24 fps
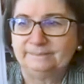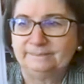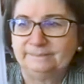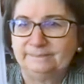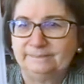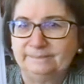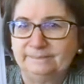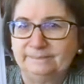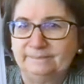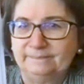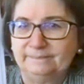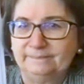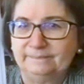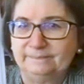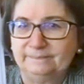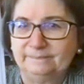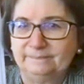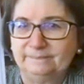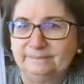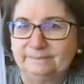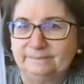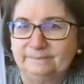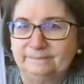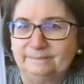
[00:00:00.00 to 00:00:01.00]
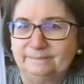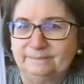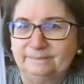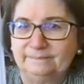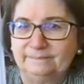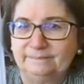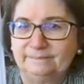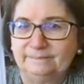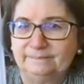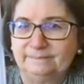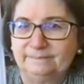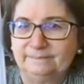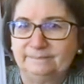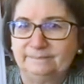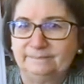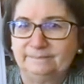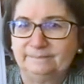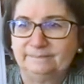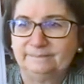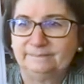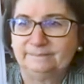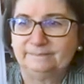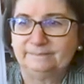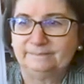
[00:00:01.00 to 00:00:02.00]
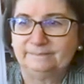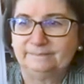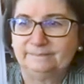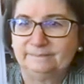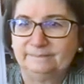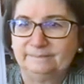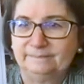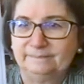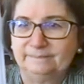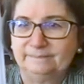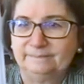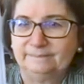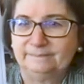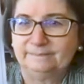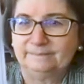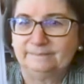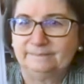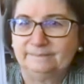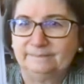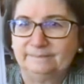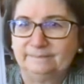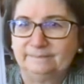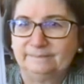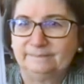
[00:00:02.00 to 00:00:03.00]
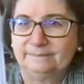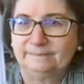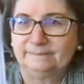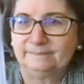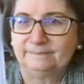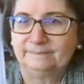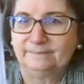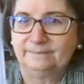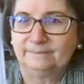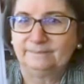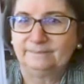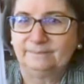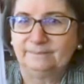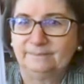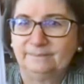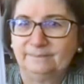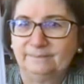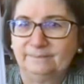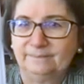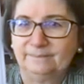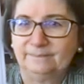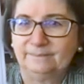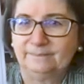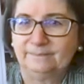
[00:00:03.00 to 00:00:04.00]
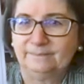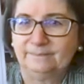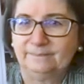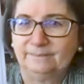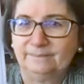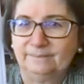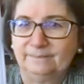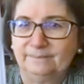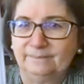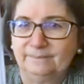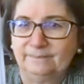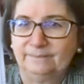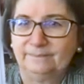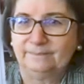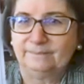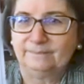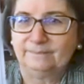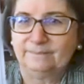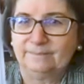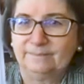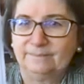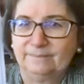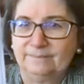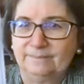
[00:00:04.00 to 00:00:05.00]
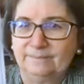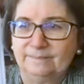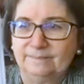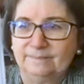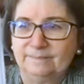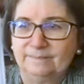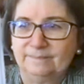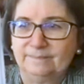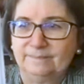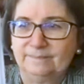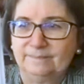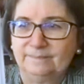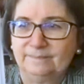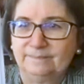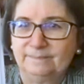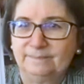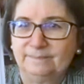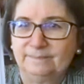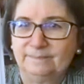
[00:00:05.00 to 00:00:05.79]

The person shown says nothing.